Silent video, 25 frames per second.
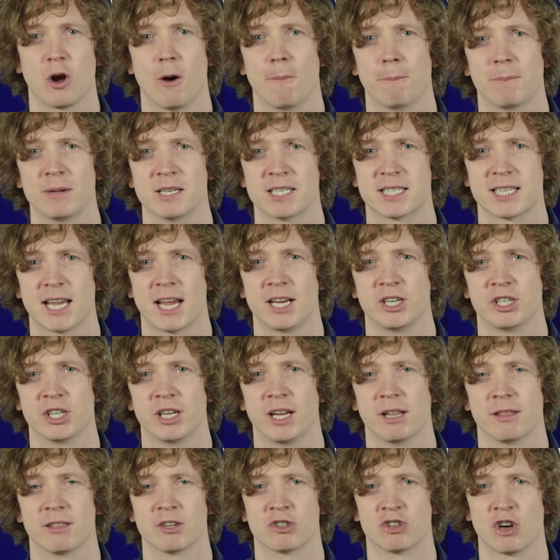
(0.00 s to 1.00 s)

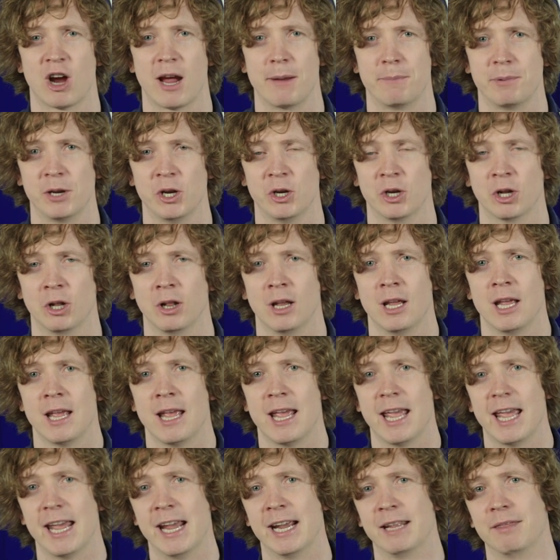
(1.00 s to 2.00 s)
compensation at the tribunal
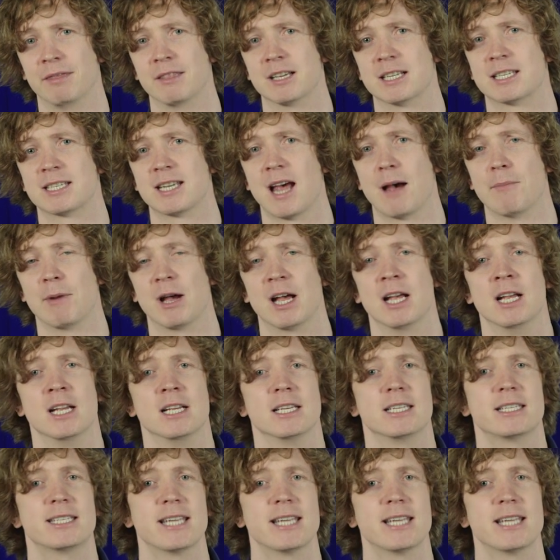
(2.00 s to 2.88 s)
in the summer.